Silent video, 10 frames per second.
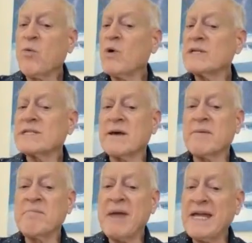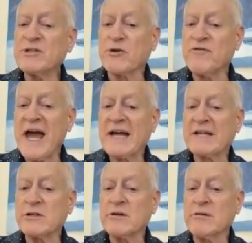was a major
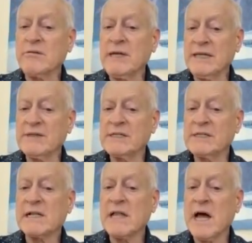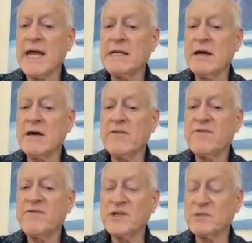factor in the decline of
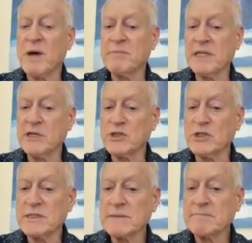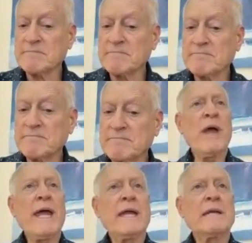fish populations.
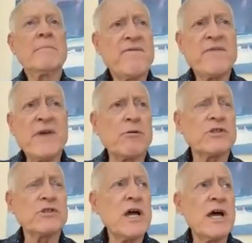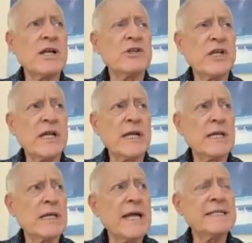When a federal judge
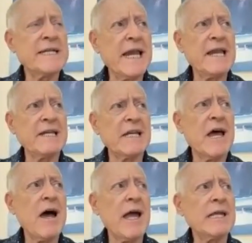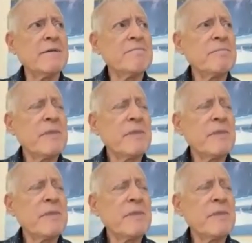in 1989